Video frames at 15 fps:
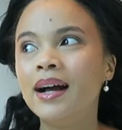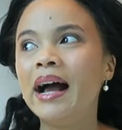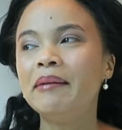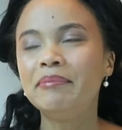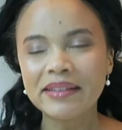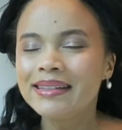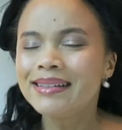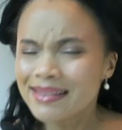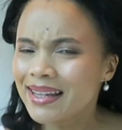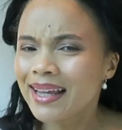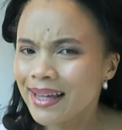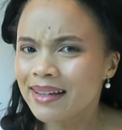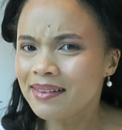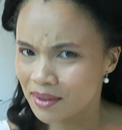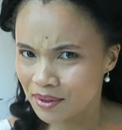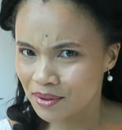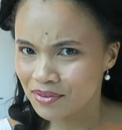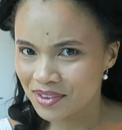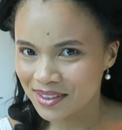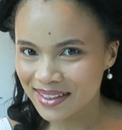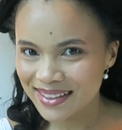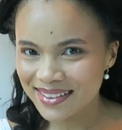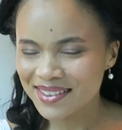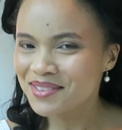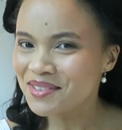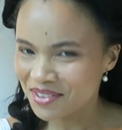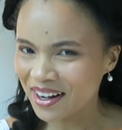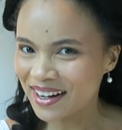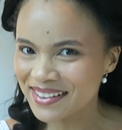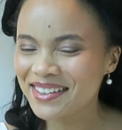I'm gonna say get over it.
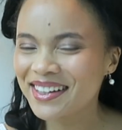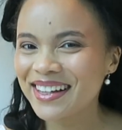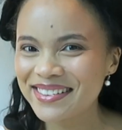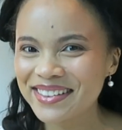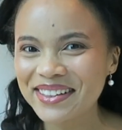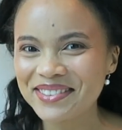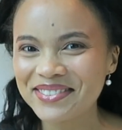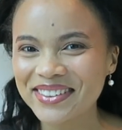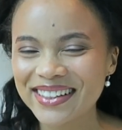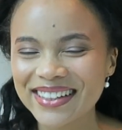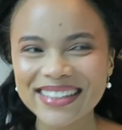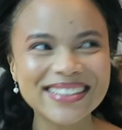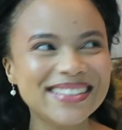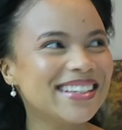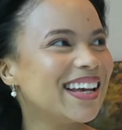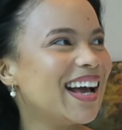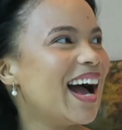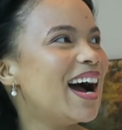Try to get over it.